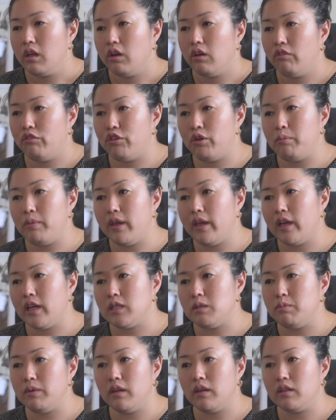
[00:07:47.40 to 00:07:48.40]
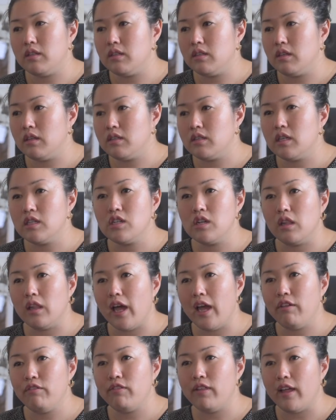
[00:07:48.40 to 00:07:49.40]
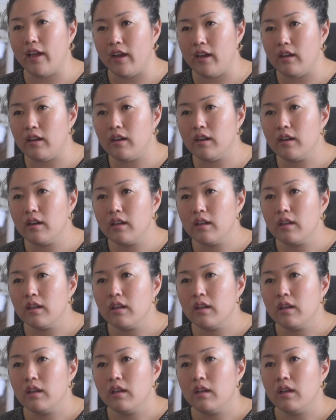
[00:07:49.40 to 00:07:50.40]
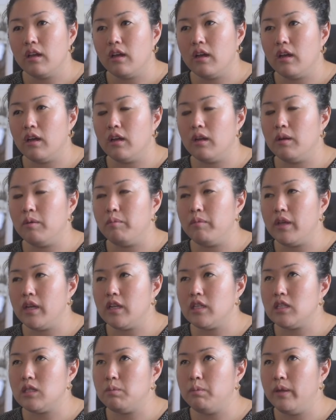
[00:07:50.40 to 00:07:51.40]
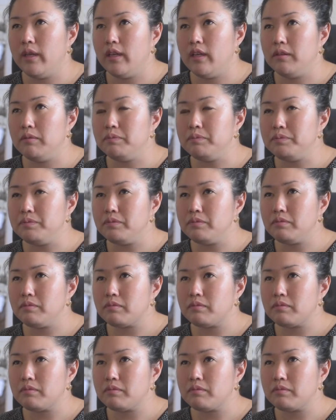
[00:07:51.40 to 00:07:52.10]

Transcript: for me has been such a lifeline. It's been